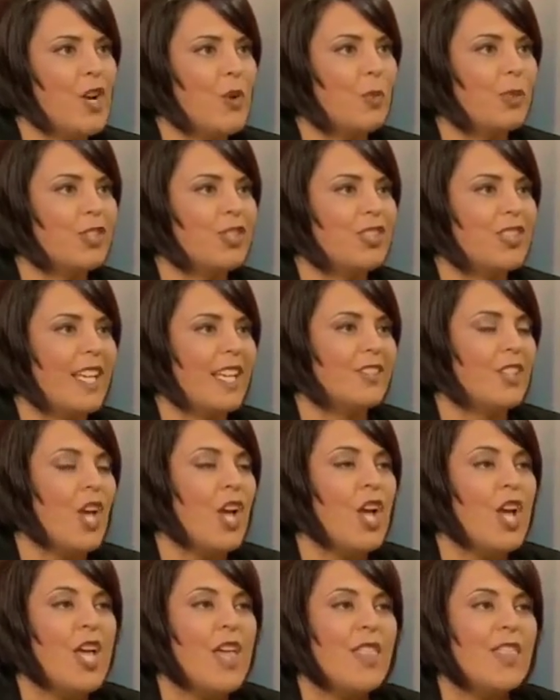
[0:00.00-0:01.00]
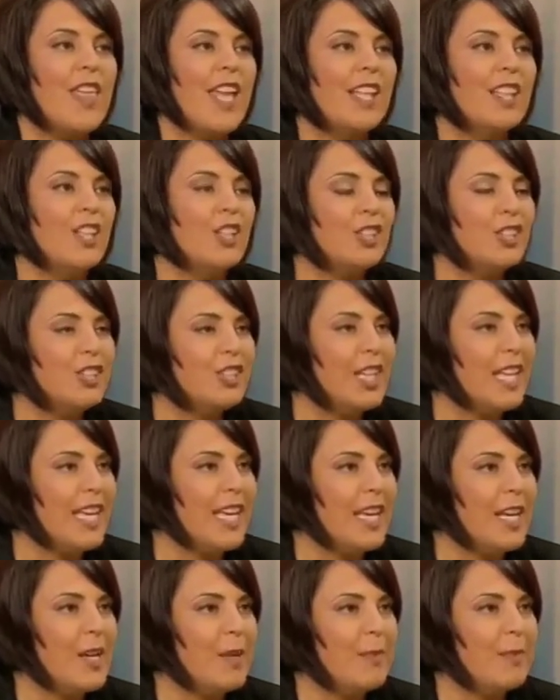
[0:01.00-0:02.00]
which says, "They looked to
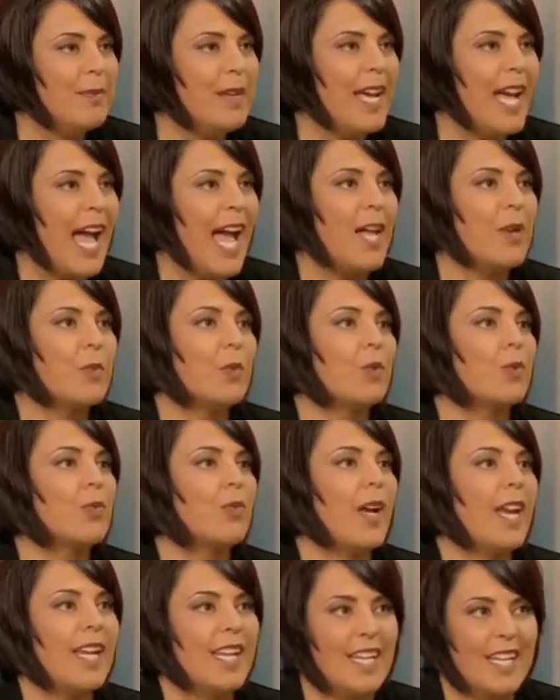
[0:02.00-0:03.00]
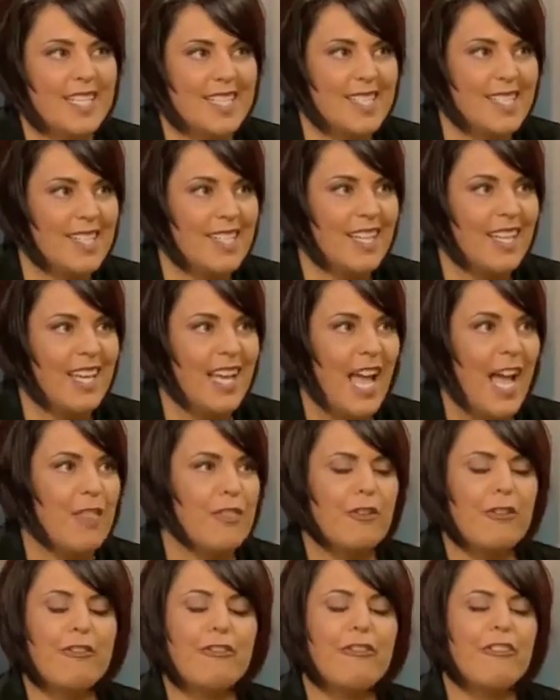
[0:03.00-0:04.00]
him and were radiant, and
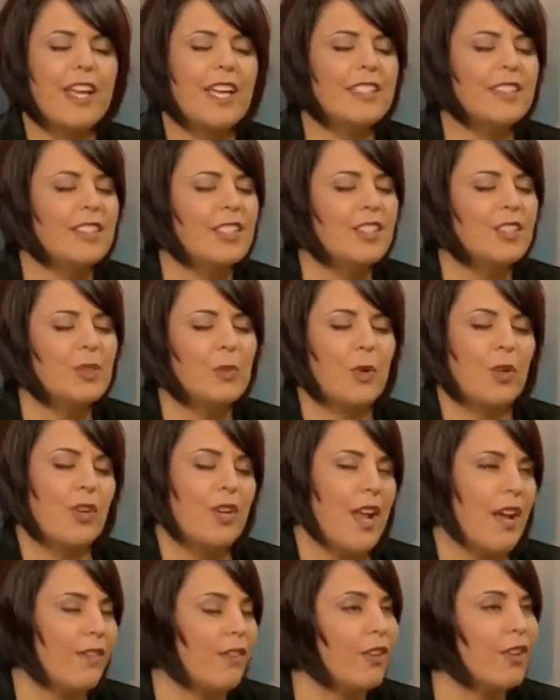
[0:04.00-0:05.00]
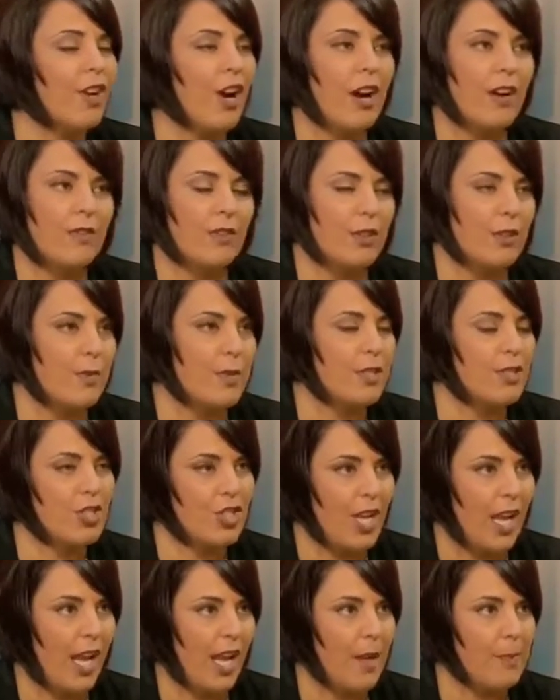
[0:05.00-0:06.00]
their faces were never covered with
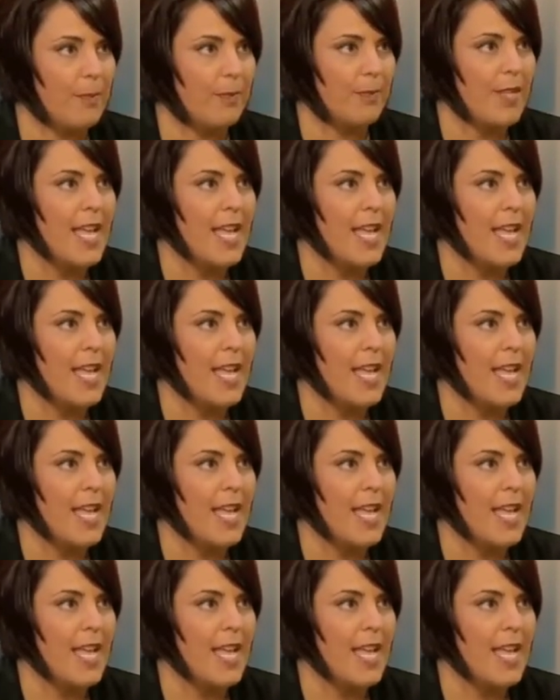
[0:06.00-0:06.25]
shame."